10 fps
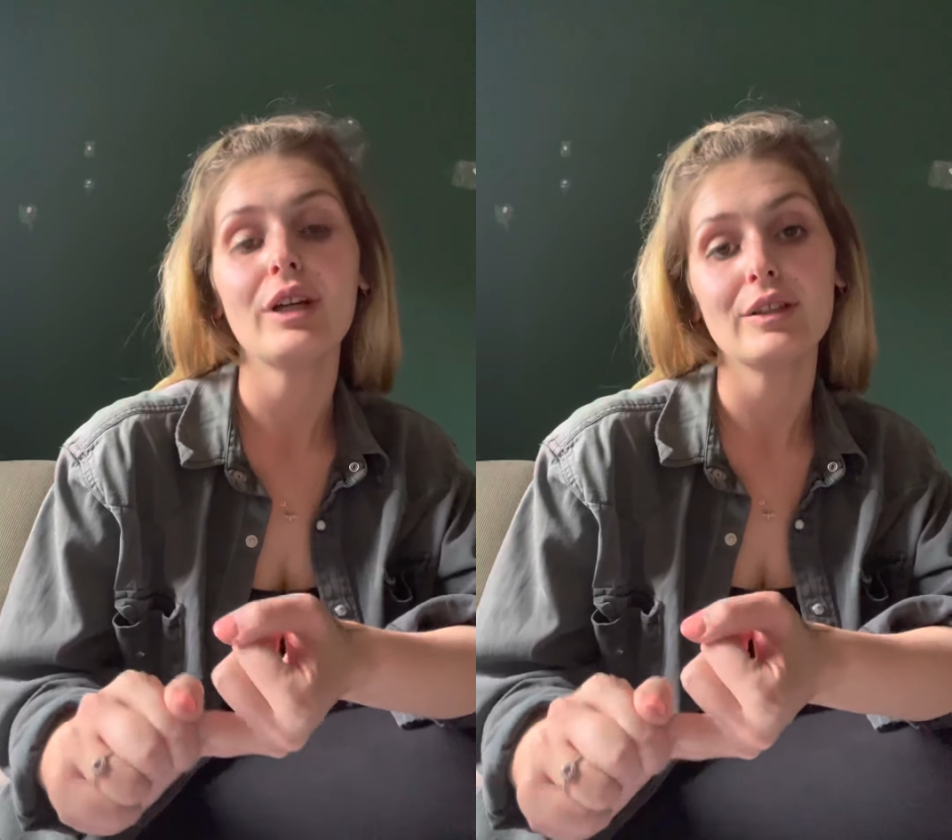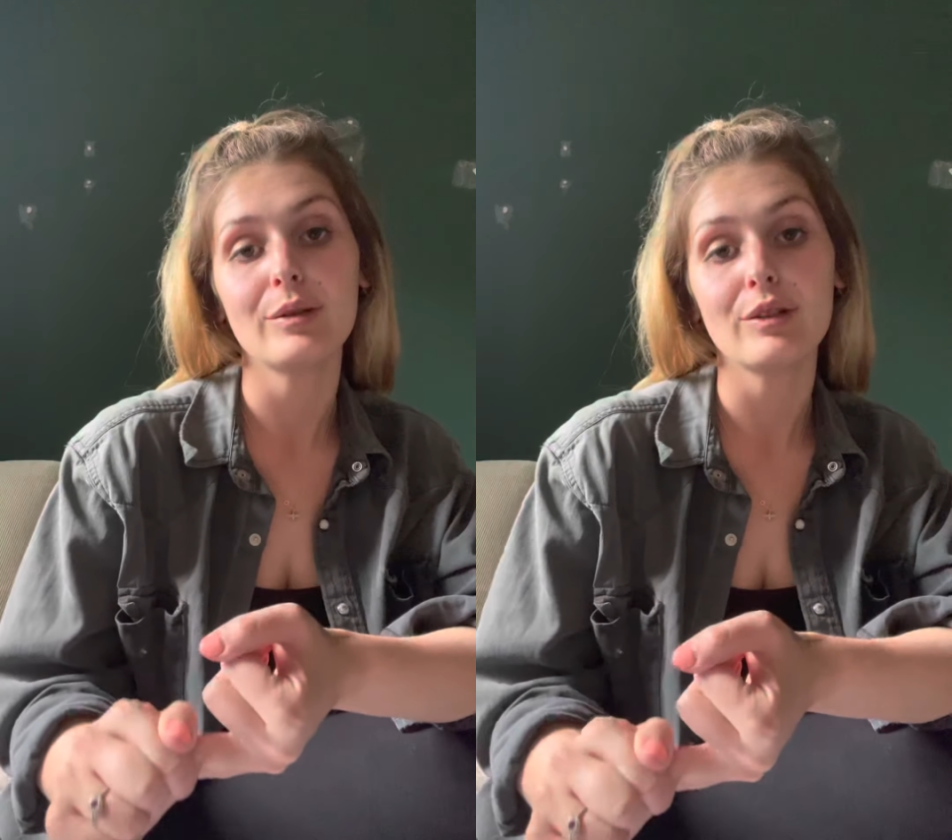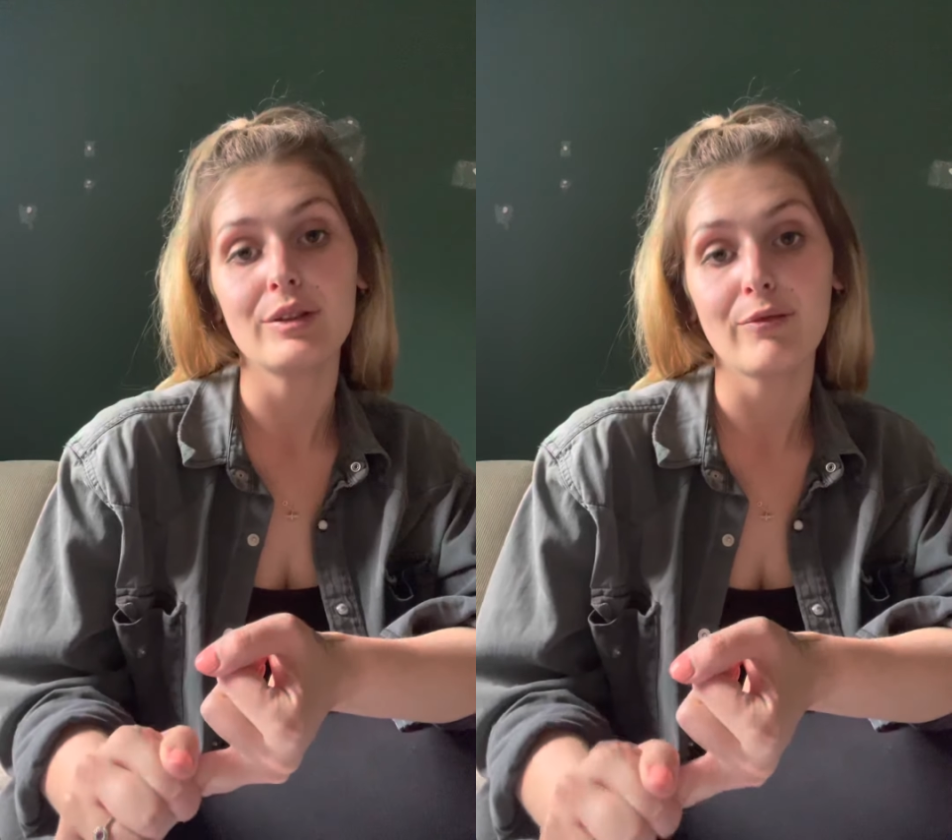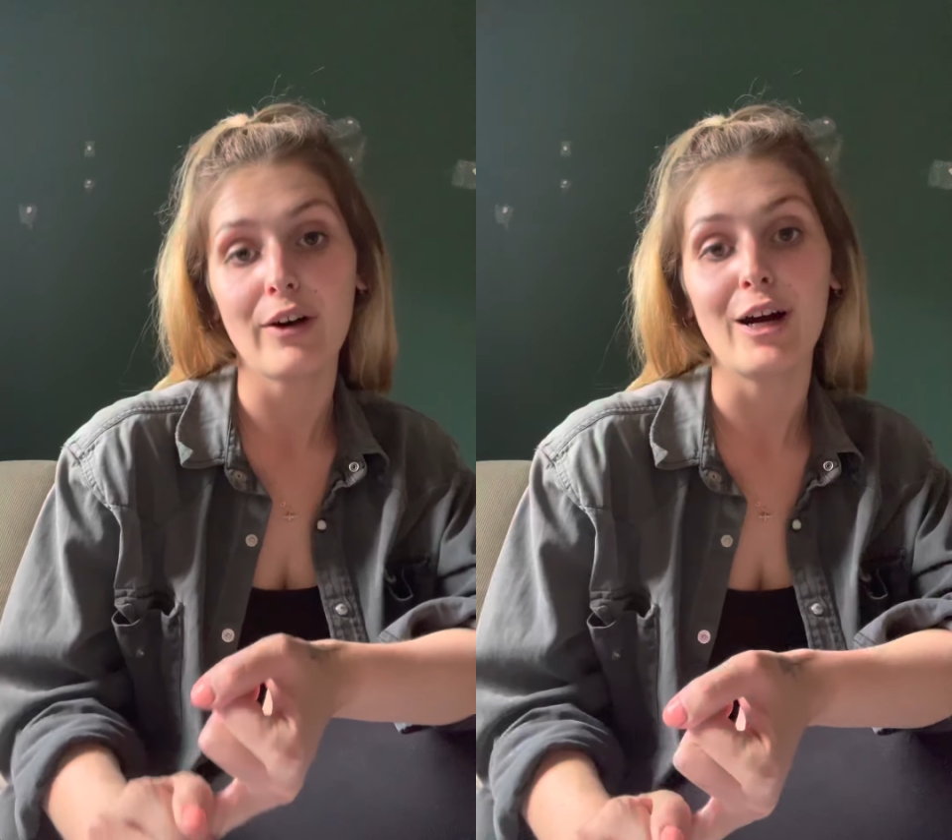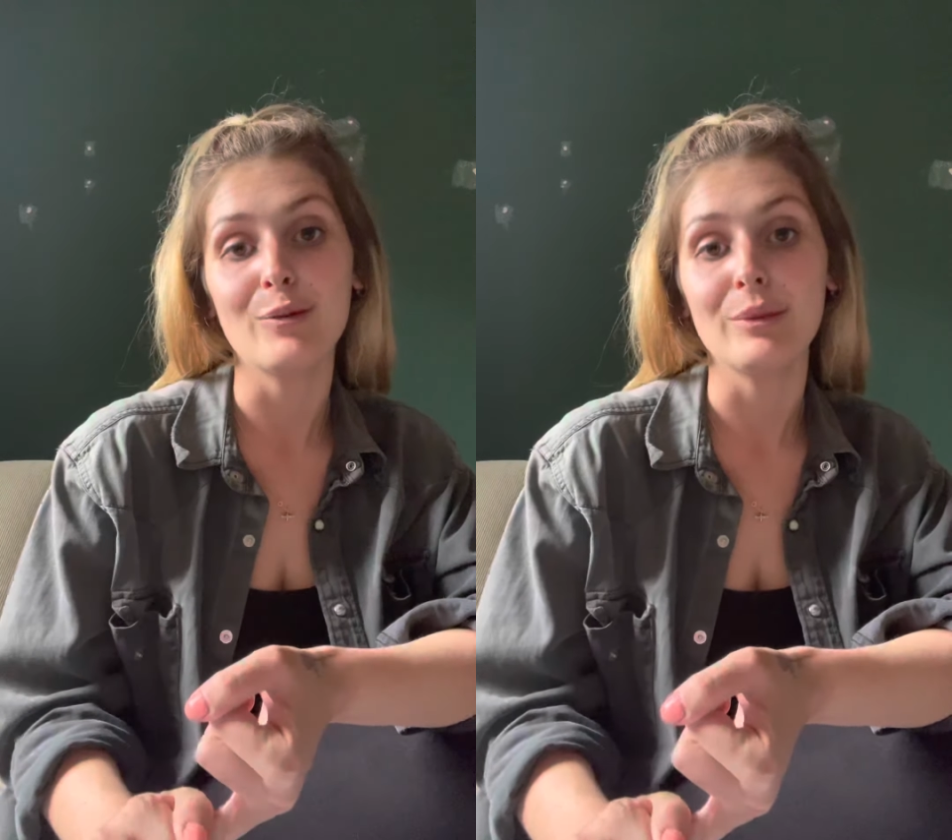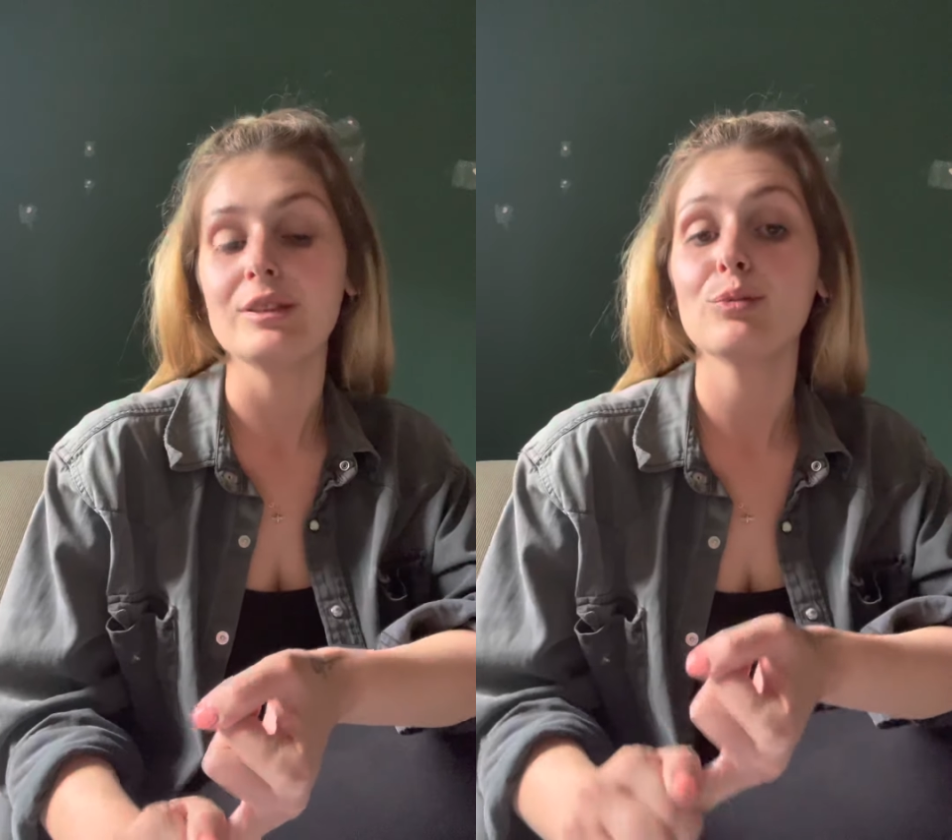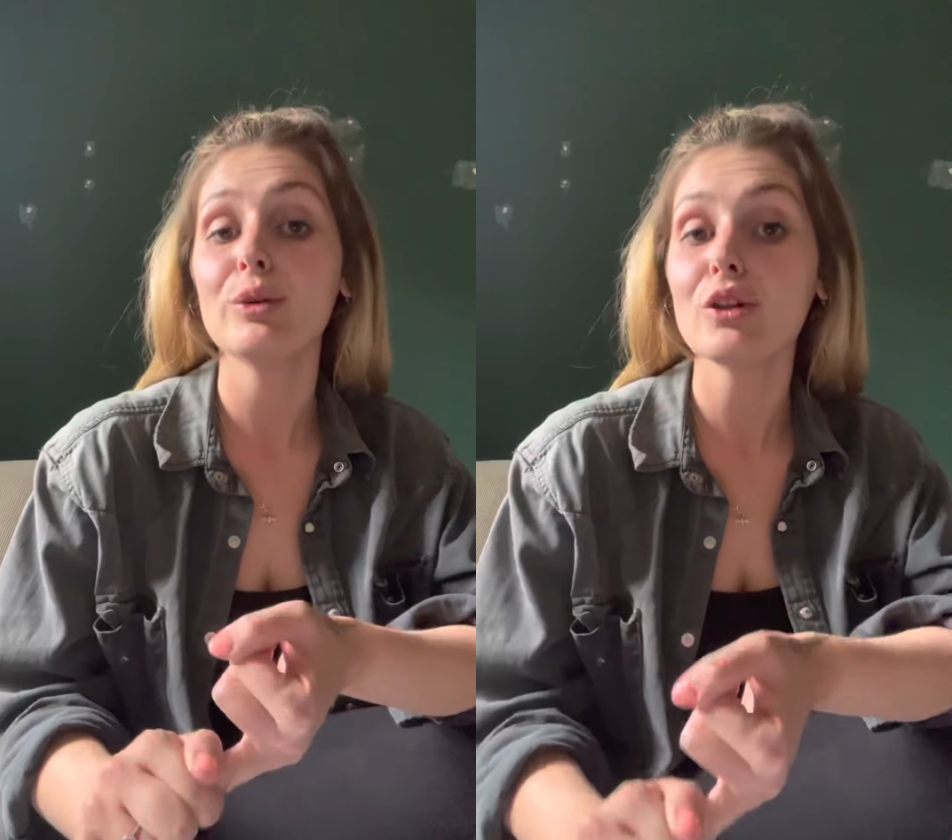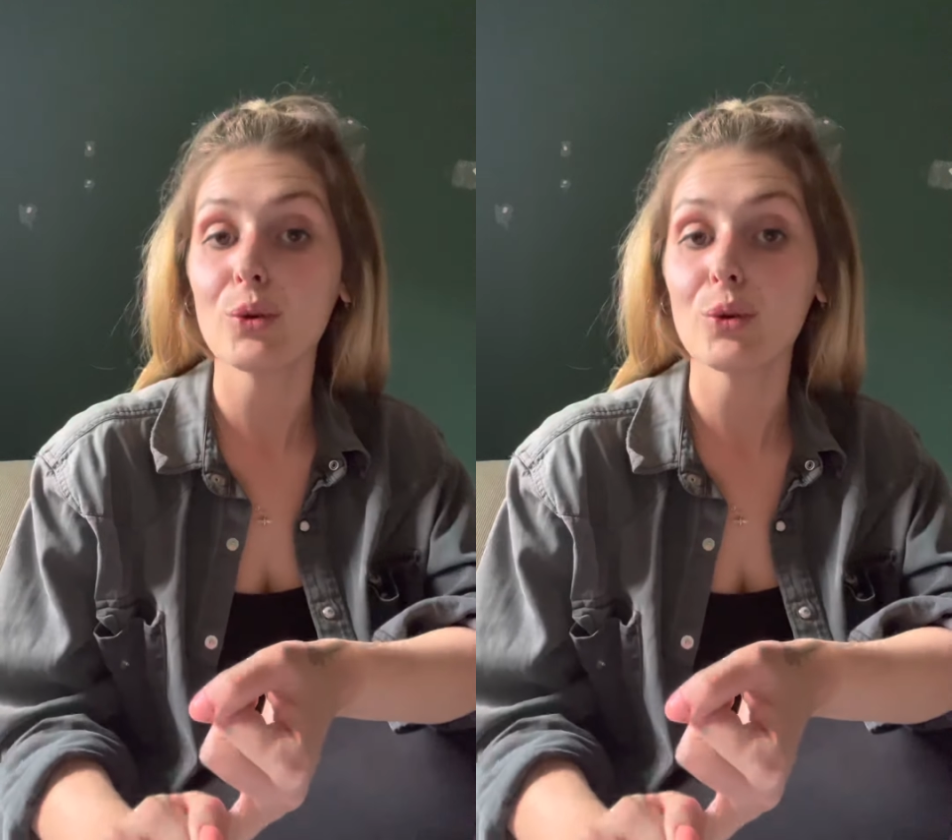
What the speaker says: in an environment with